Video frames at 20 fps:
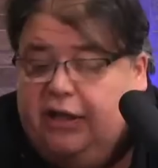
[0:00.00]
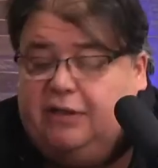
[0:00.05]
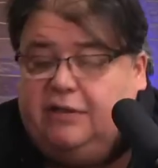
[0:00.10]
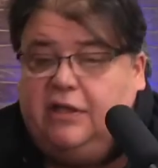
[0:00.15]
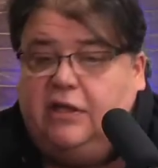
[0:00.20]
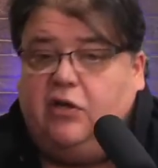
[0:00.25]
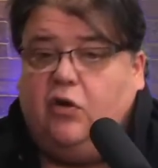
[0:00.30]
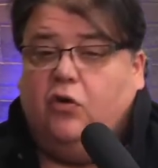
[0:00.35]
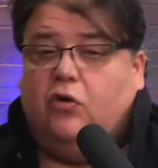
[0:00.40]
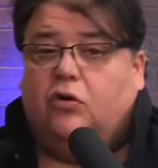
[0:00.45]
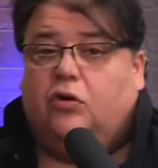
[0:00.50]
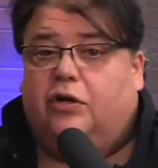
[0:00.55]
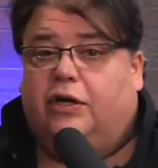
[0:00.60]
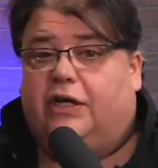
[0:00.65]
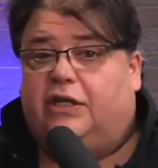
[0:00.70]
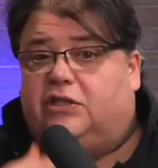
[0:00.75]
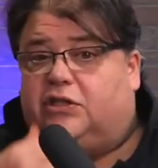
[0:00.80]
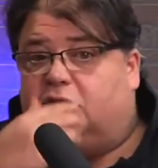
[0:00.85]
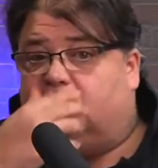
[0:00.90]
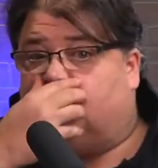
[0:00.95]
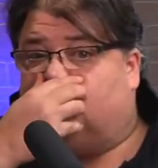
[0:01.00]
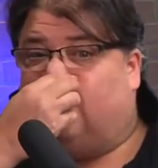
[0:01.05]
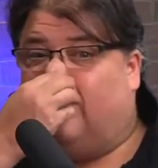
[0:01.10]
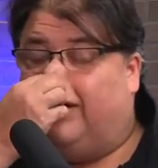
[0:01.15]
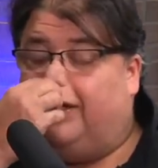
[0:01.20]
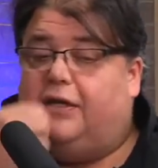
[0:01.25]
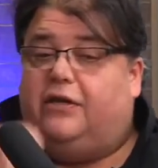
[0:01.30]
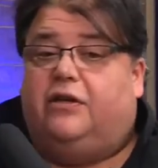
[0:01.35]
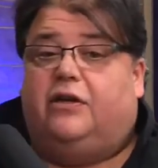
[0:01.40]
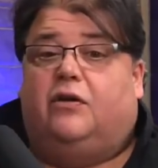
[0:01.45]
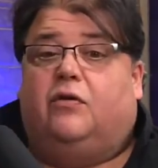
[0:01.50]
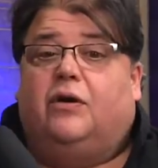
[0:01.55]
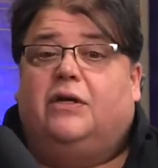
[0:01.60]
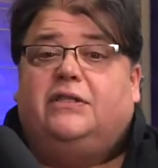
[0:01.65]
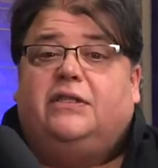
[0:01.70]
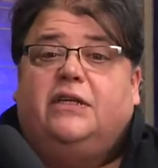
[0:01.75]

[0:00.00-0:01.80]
I think Auto Nation's great. I